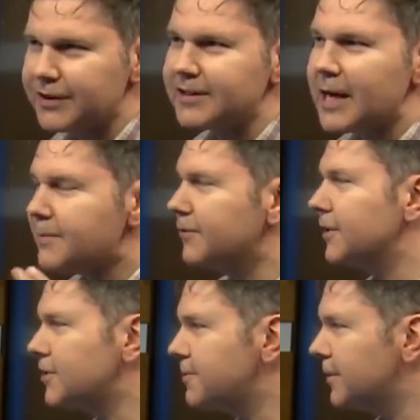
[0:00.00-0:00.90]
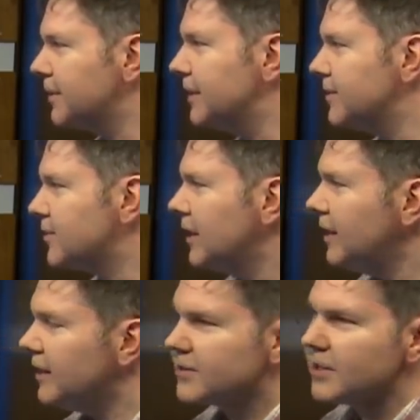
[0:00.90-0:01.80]
type of experience.
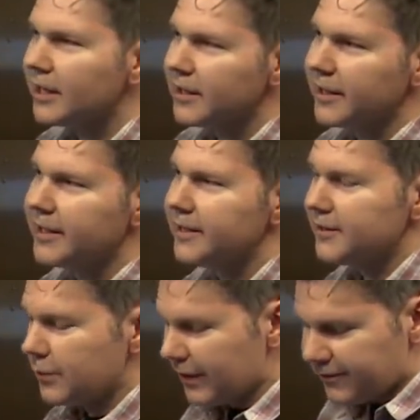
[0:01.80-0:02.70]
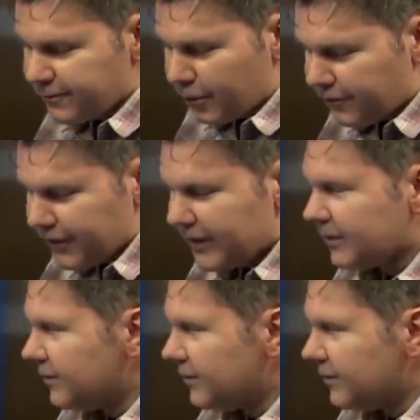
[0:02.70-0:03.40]
It's not like you have perfect